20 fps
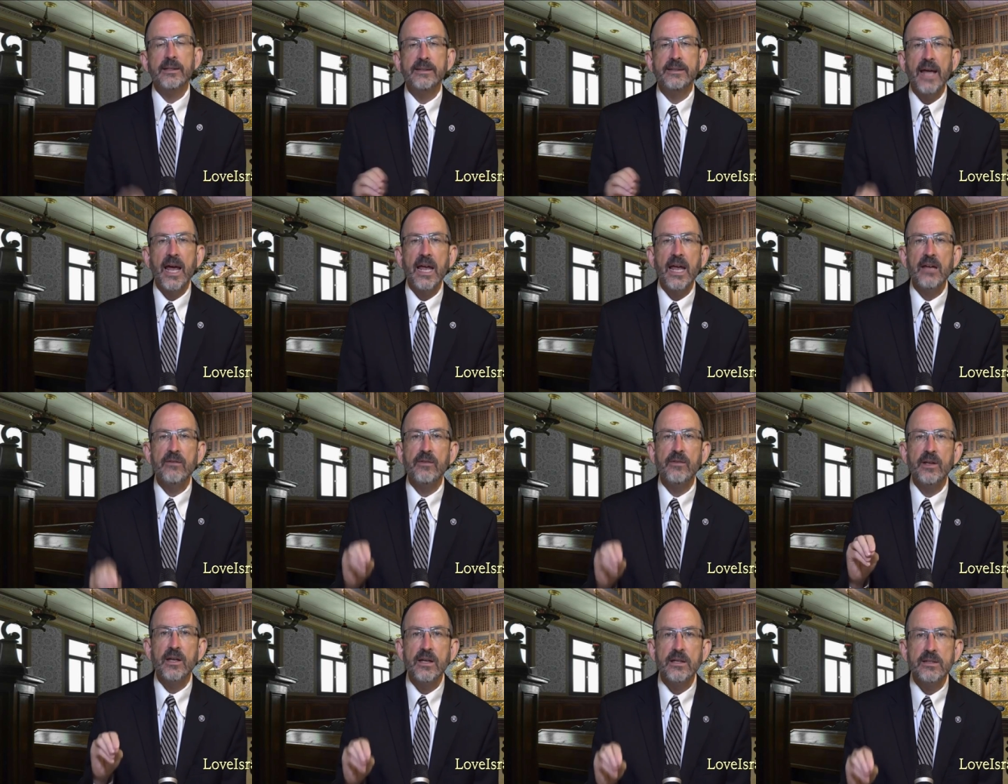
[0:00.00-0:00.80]

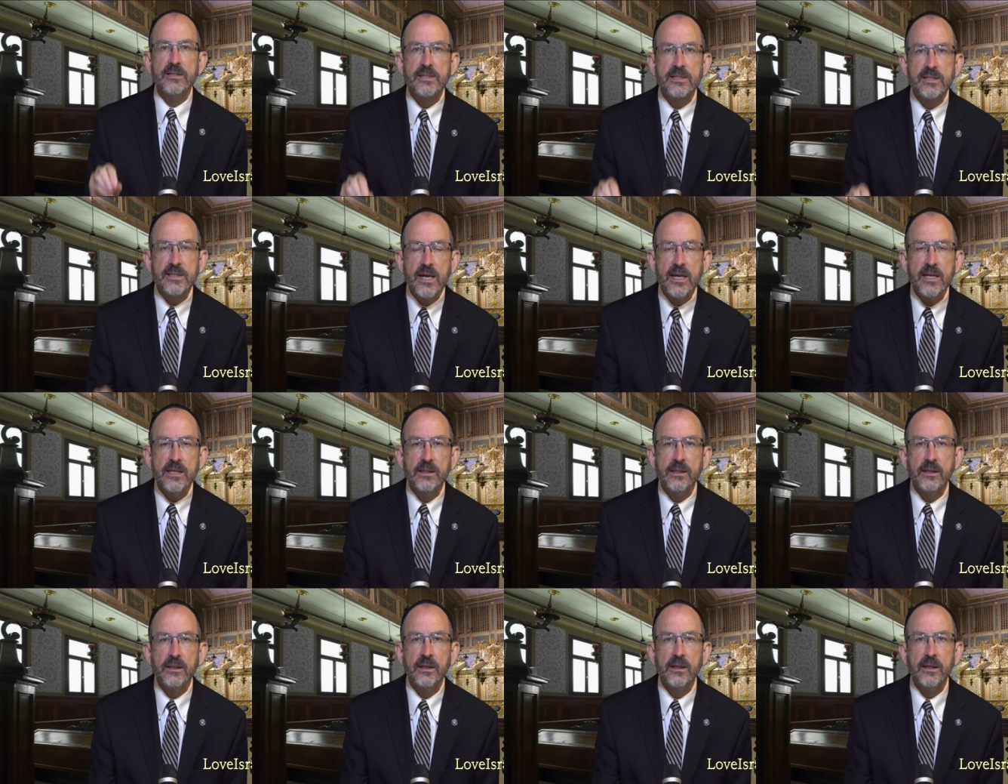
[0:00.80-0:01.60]
David
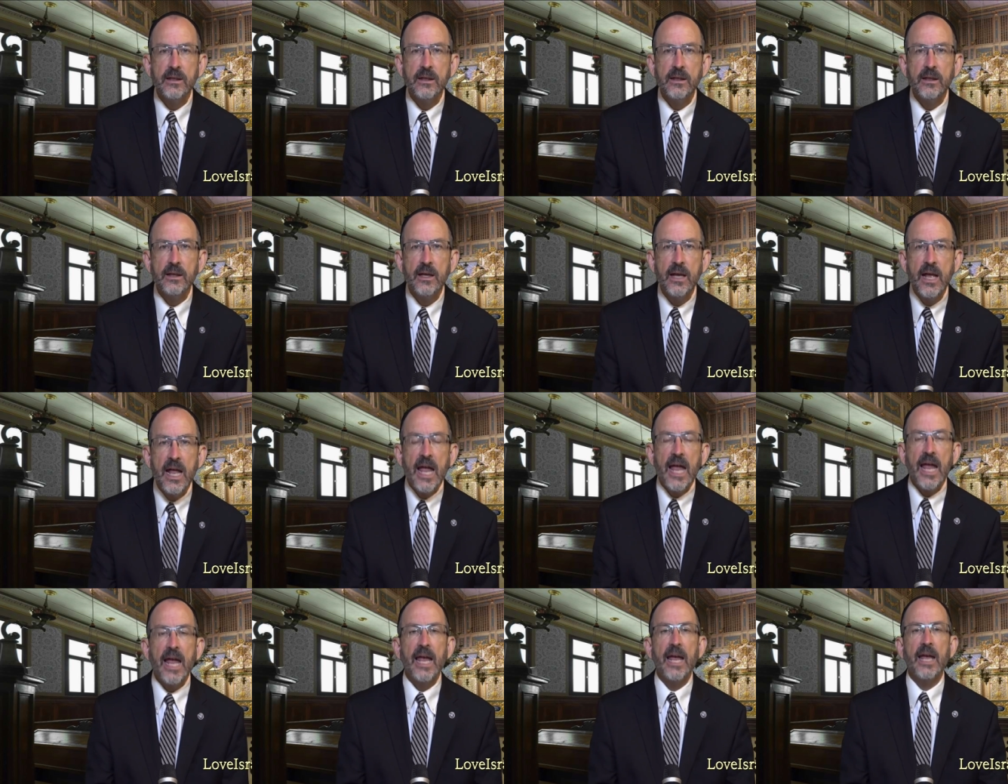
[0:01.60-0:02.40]
sinned,
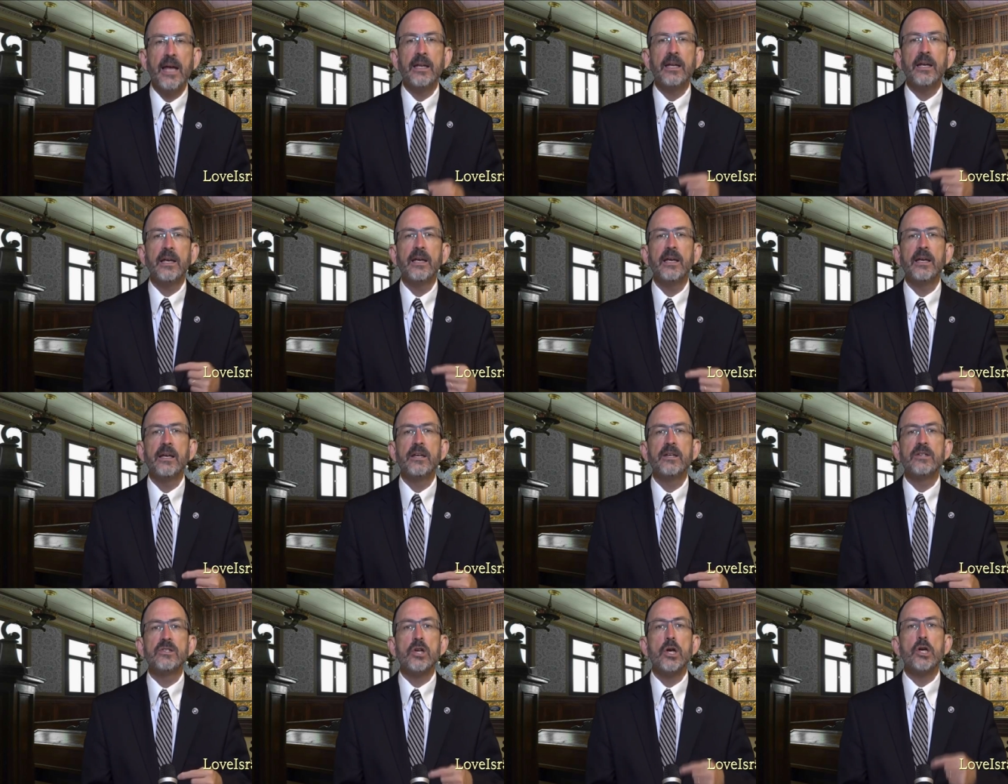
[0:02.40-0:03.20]
and
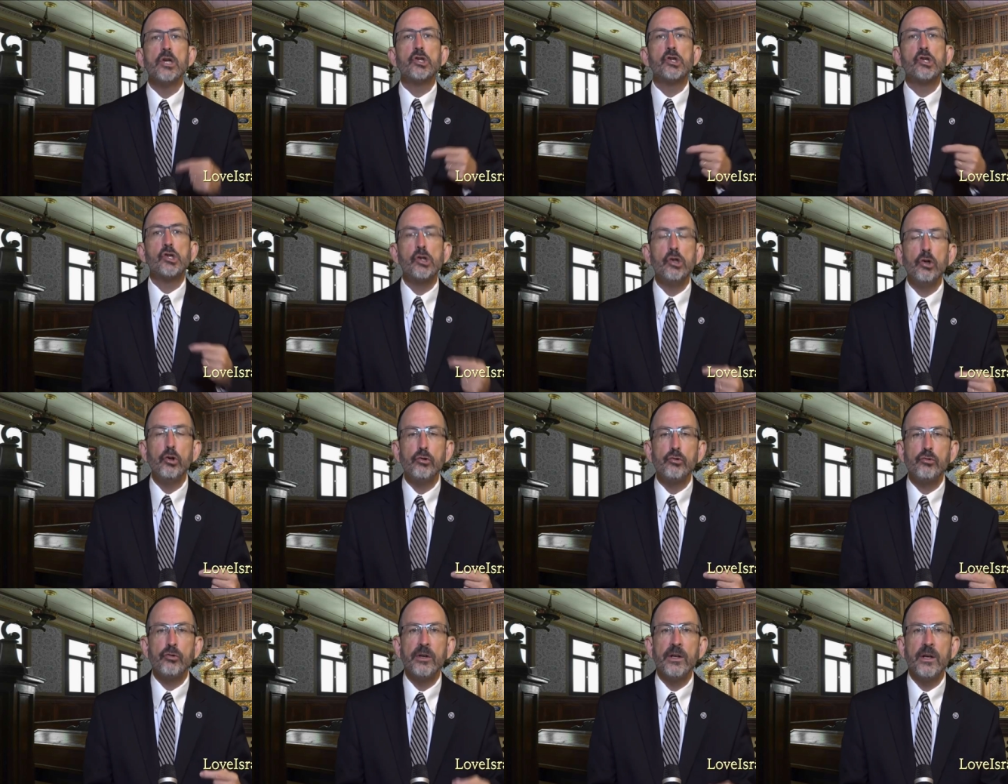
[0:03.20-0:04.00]
his
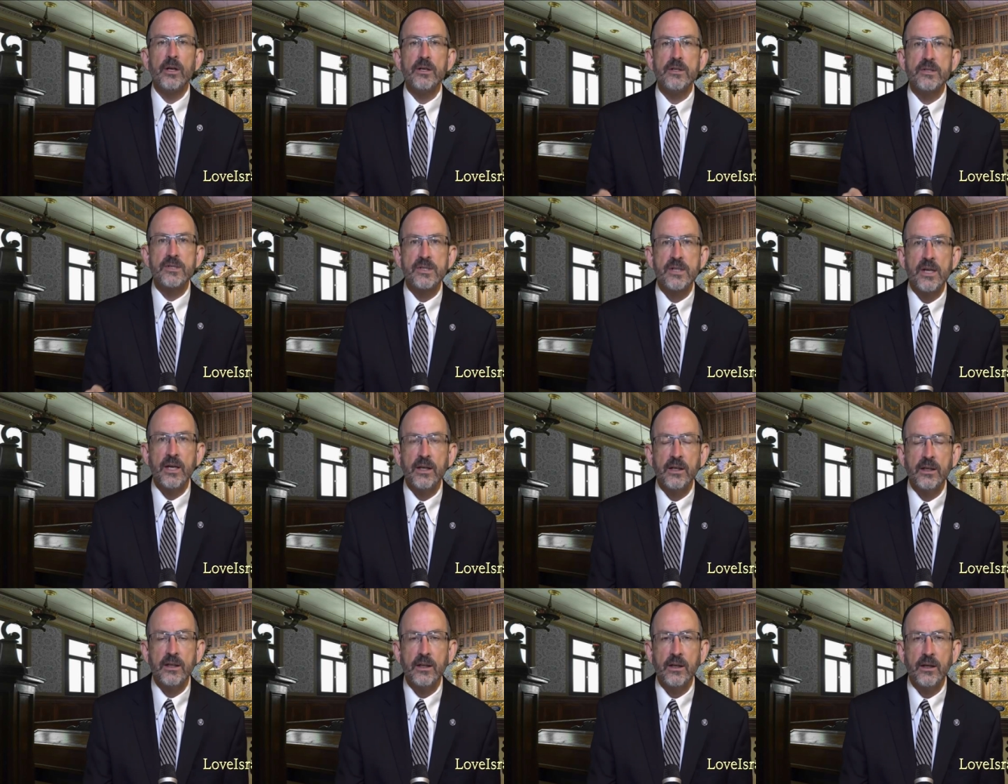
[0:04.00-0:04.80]
children
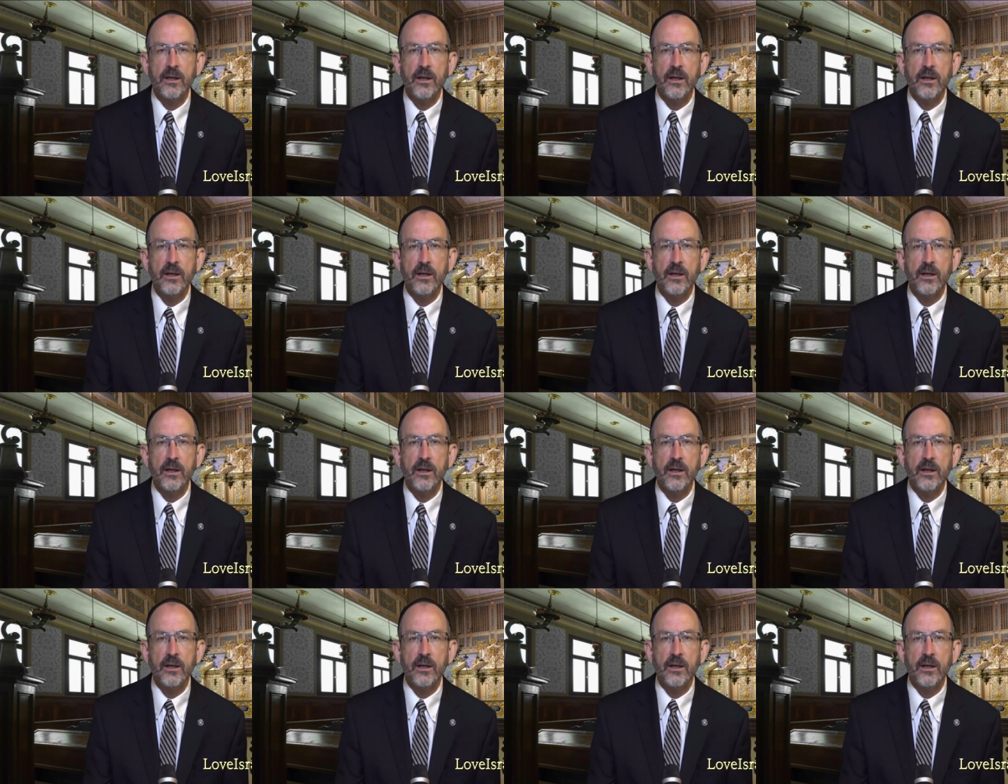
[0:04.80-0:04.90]
sinned.